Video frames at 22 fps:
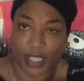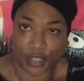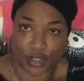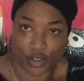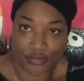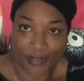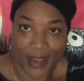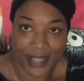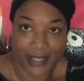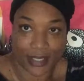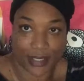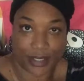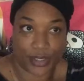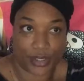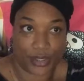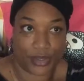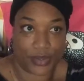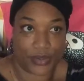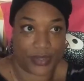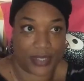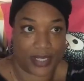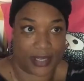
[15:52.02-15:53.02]

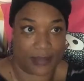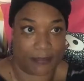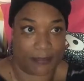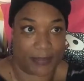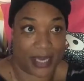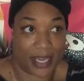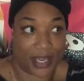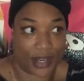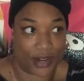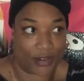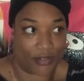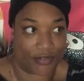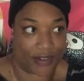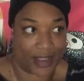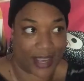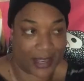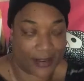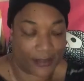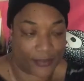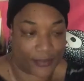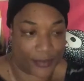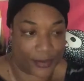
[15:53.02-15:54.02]
gratitude and being
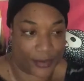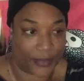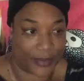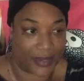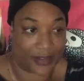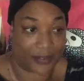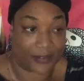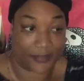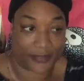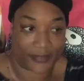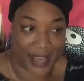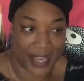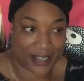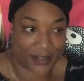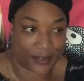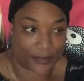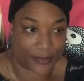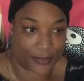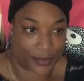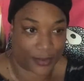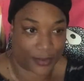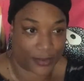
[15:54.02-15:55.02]
grateful and
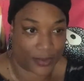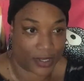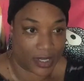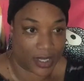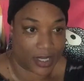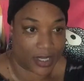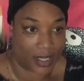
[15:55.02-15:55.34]
thankful,